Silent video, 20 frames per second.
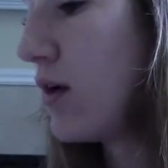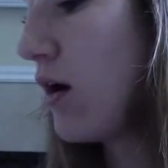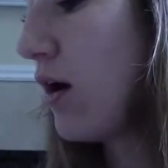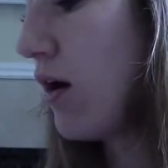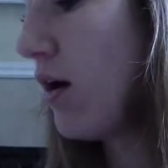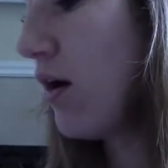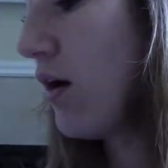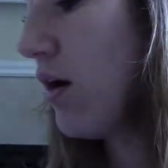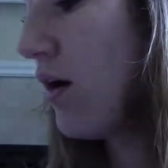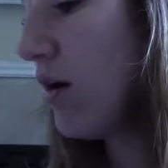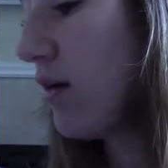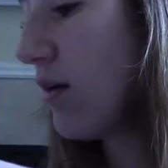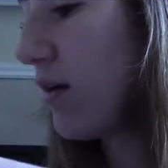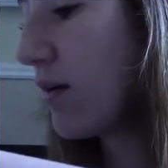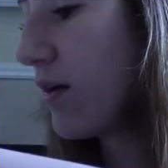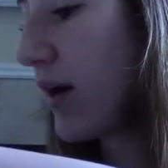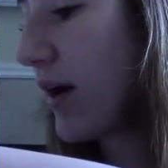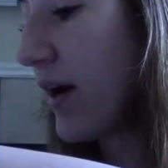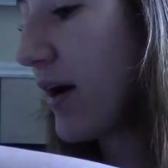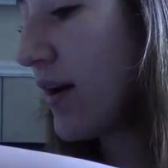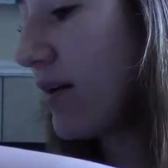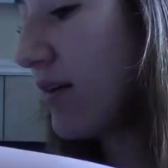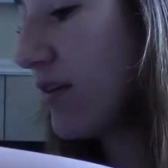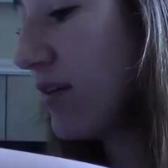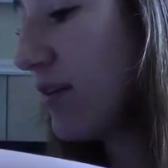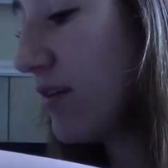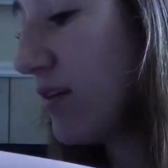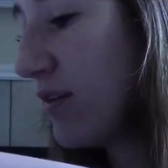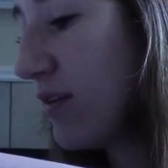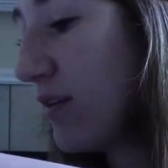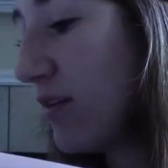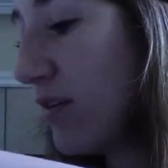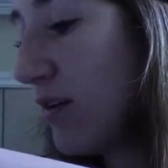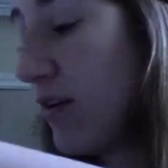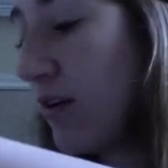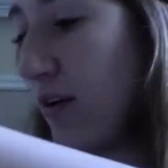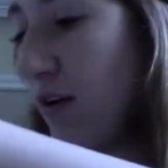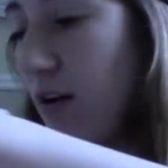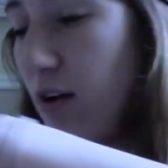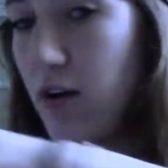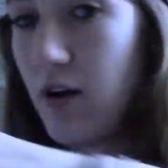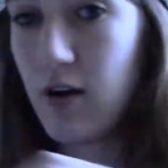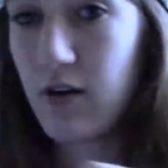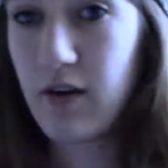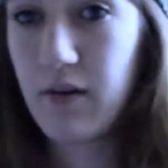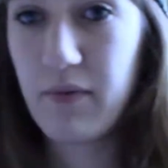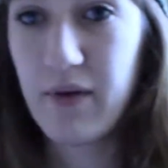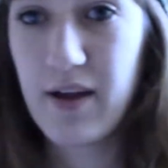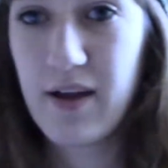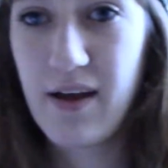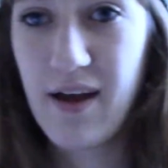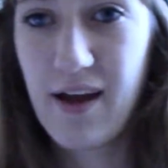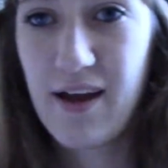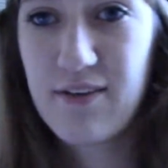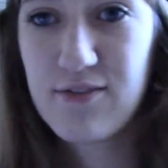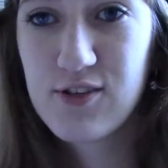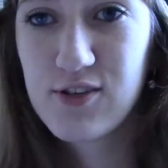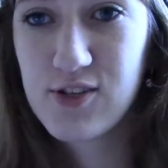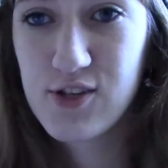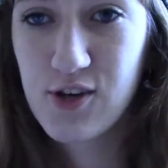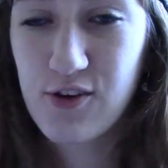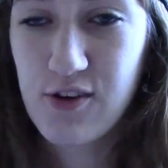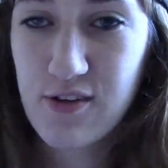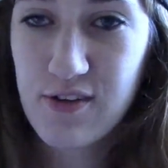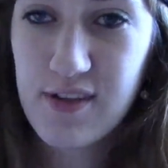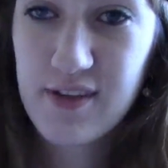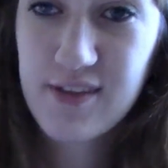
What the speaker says: Oh, okay. Okay, wait, I have to show you